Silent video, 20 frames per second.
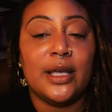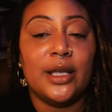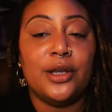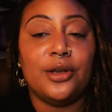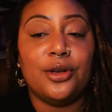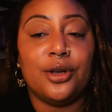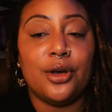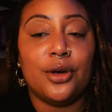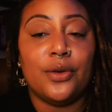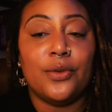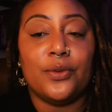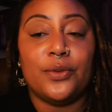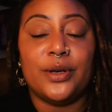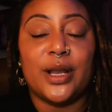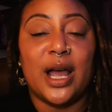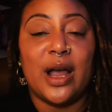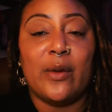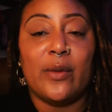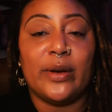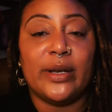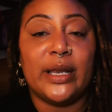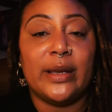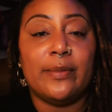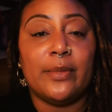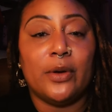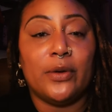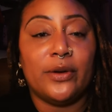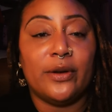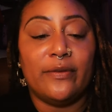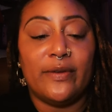you know, not really
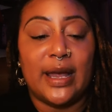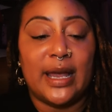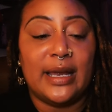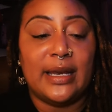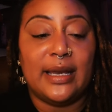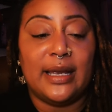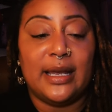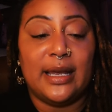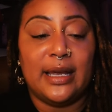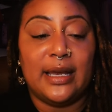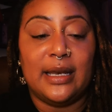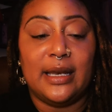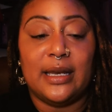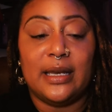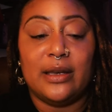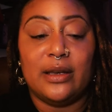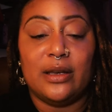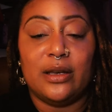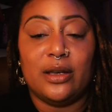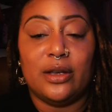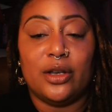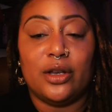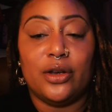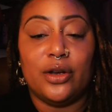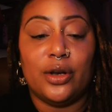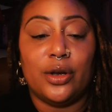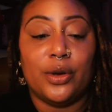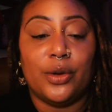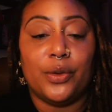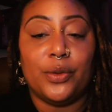motivated and, you
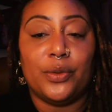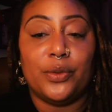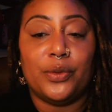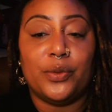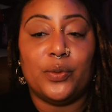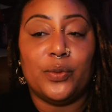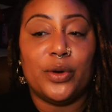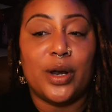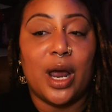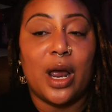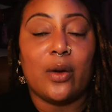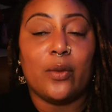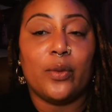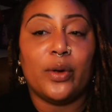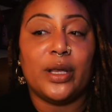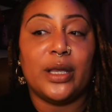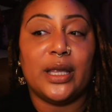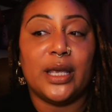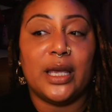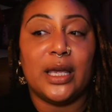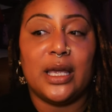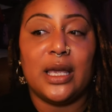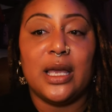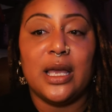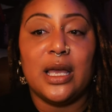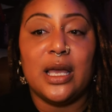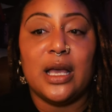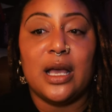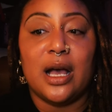know, not really